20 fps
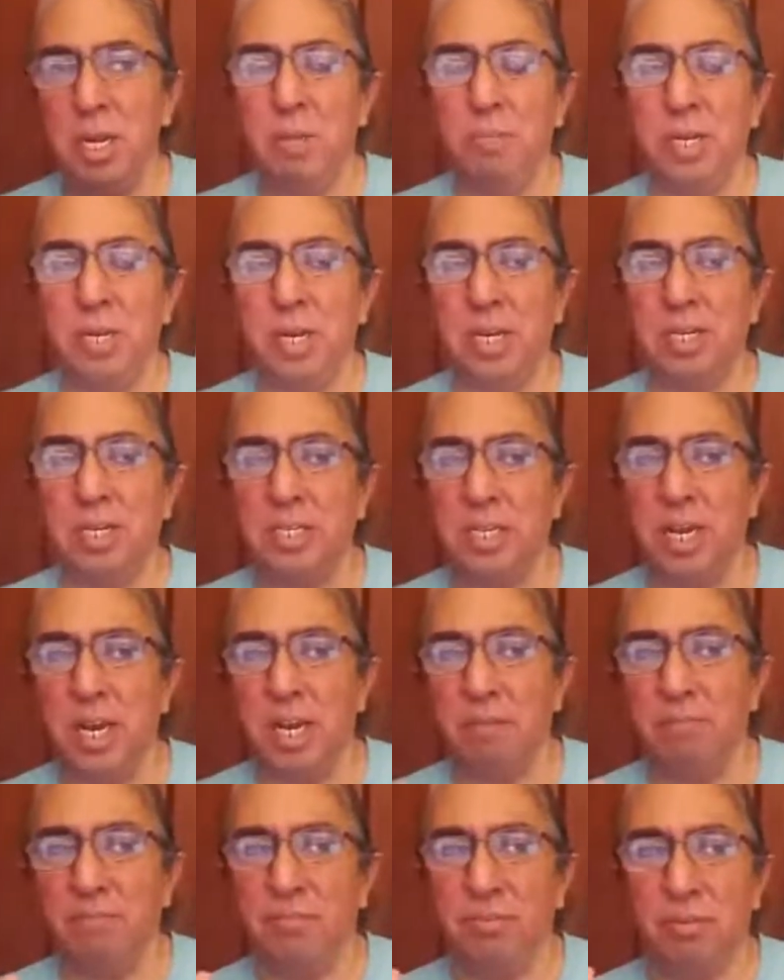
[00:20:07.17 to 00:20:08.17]
because,
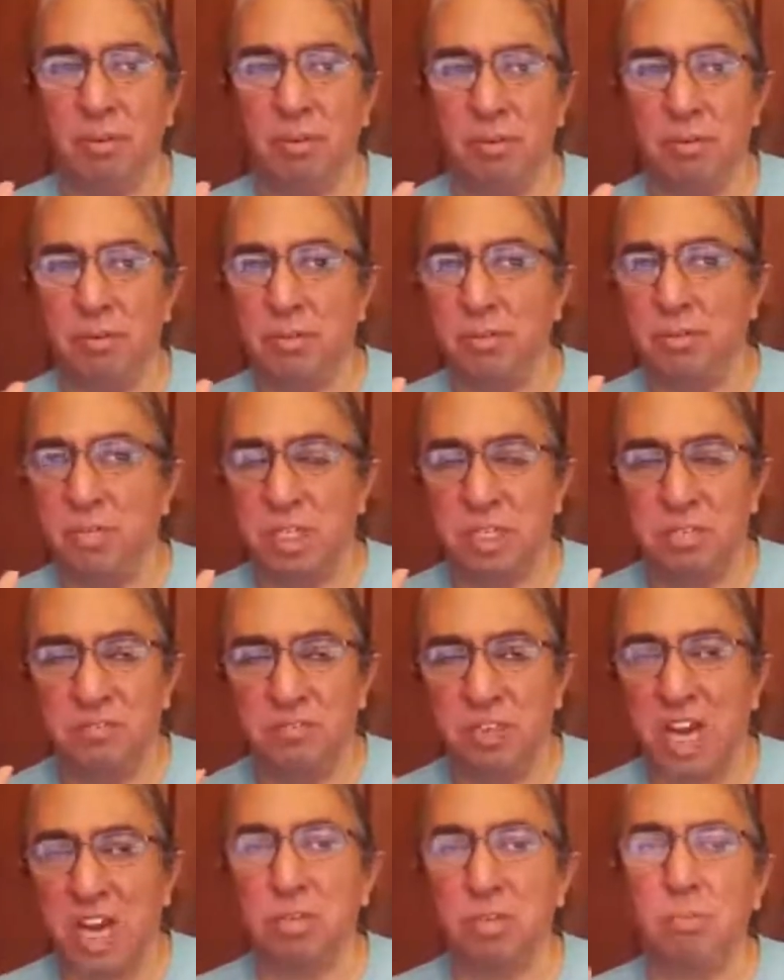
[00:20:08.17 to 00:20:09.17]
again, for just
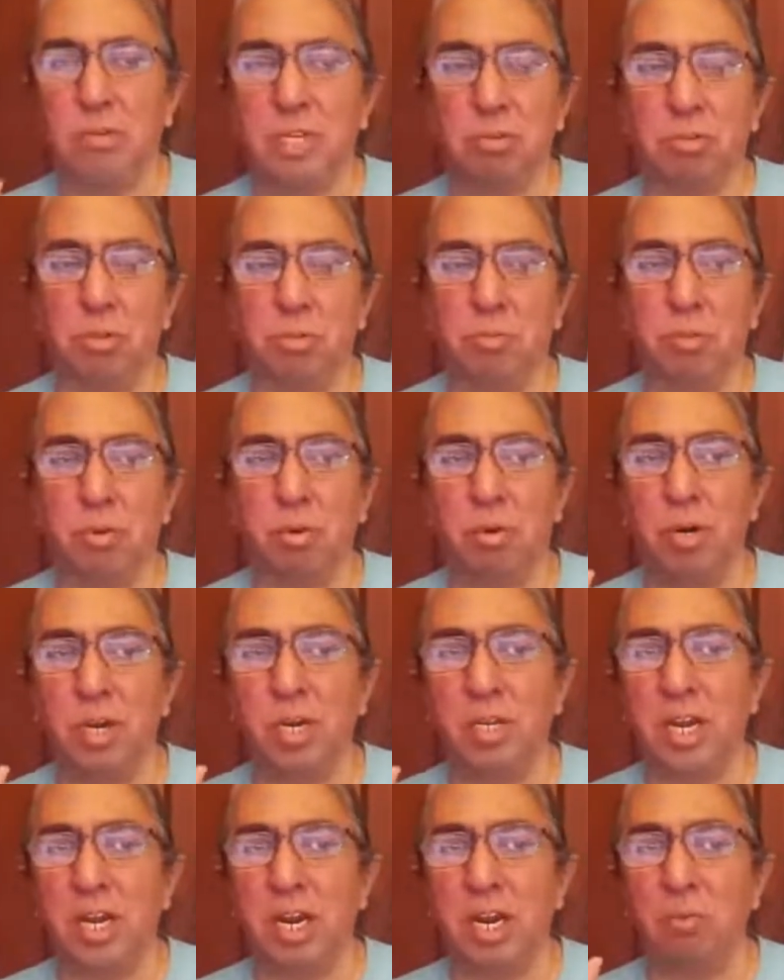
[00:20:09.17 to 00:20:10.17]
factual-based
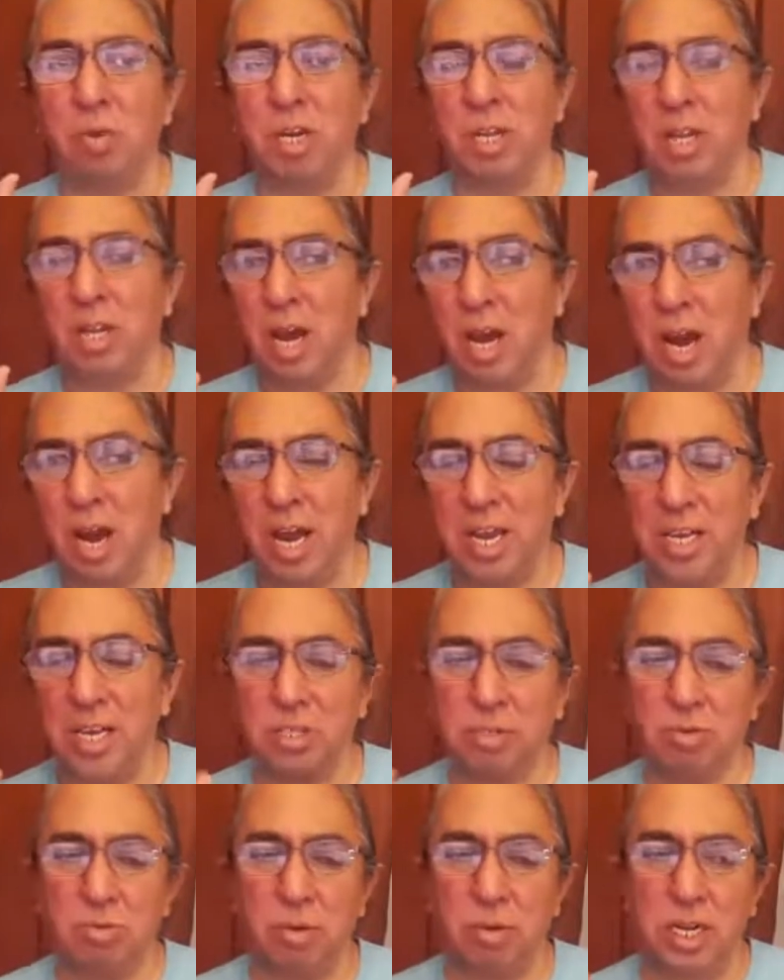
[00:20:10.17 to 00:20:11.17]
reporting, they're one of the
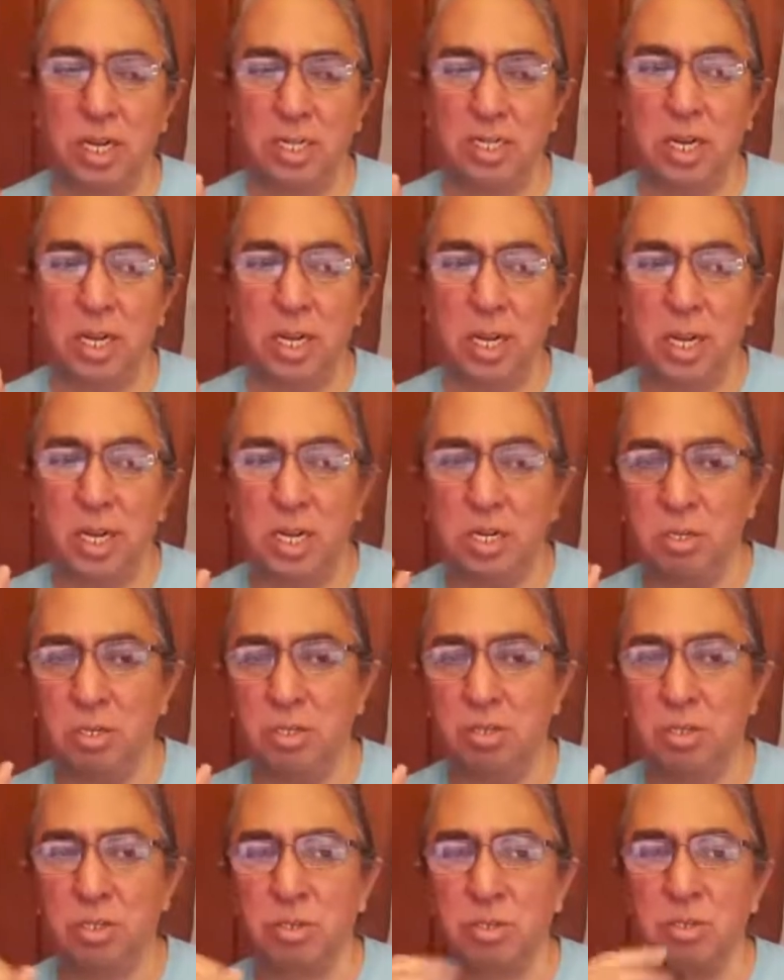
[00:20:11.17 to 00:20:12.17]
highest ranked
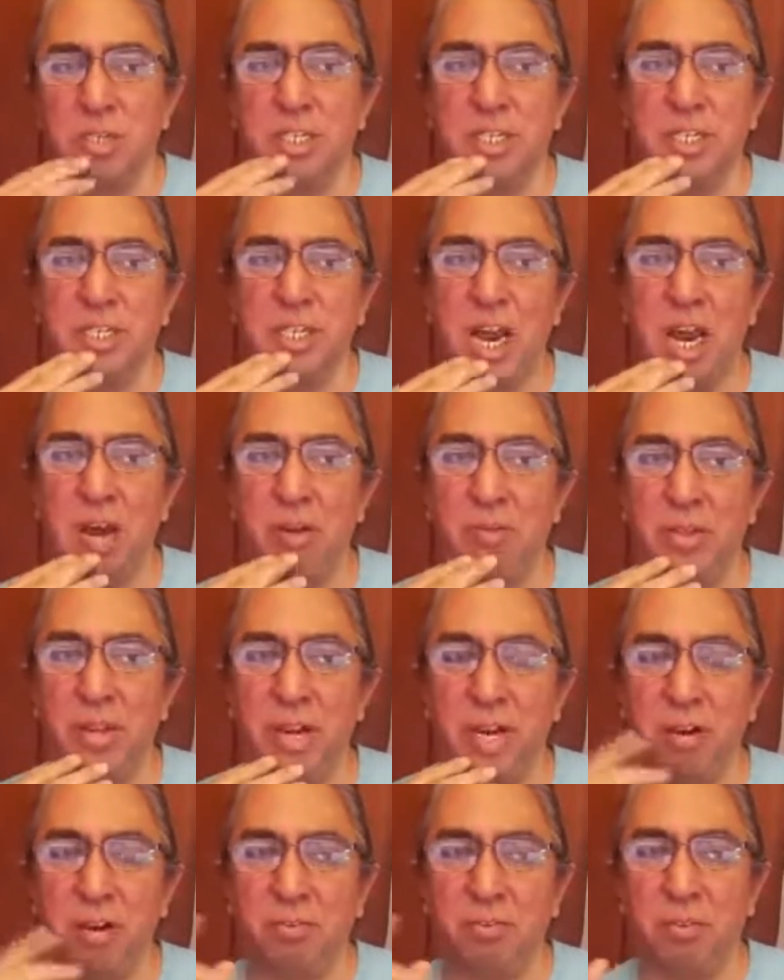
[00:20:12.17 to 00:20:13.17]
news sources out
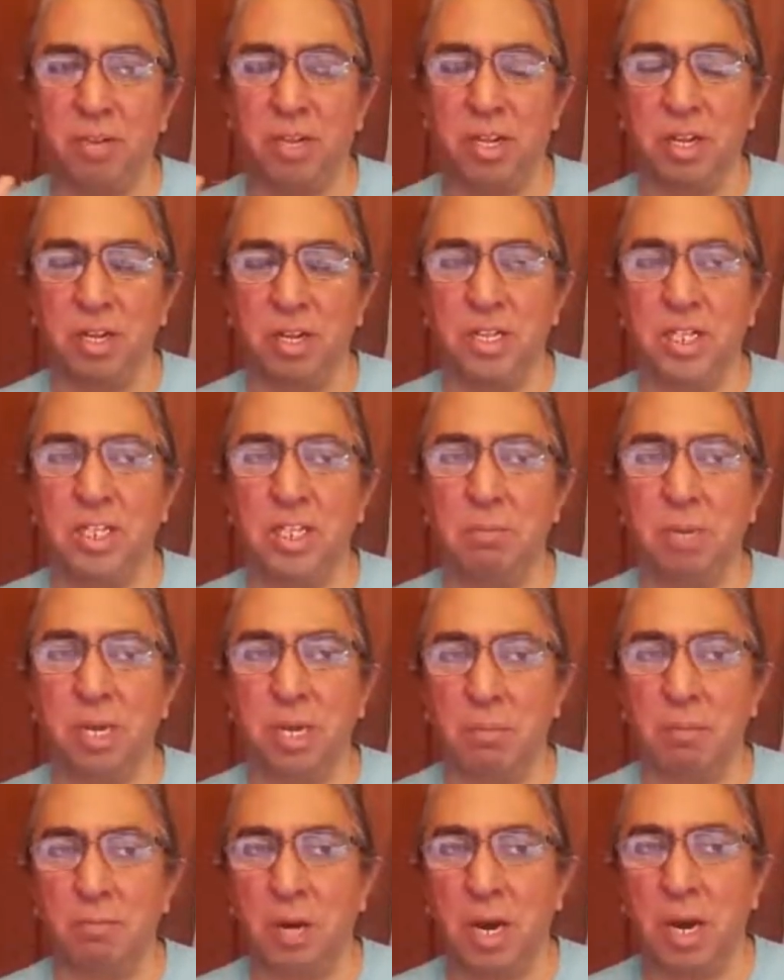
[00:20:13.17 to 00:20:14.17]
there for the least
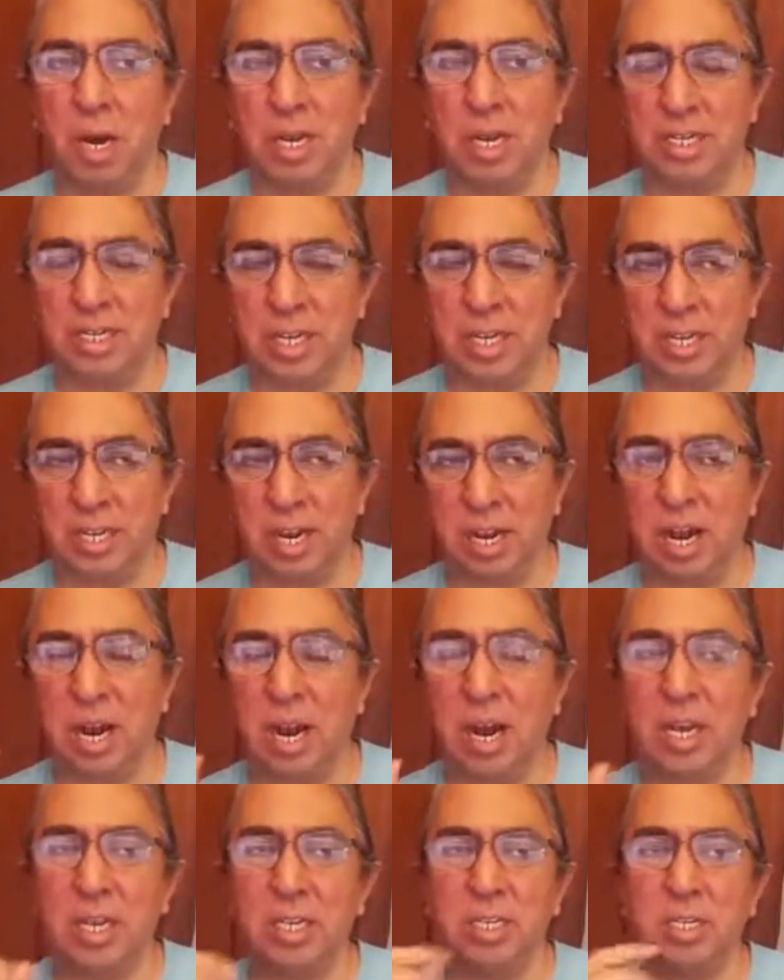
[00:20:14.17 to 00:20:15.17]
amount of bias and the
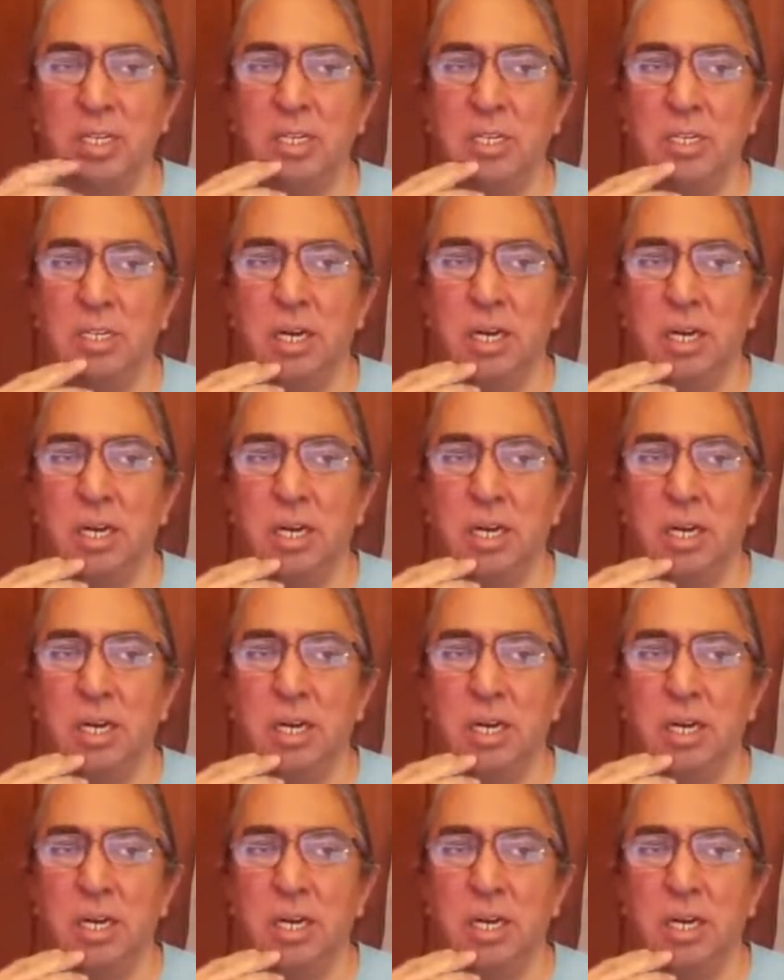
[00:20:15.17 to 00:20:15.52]
highest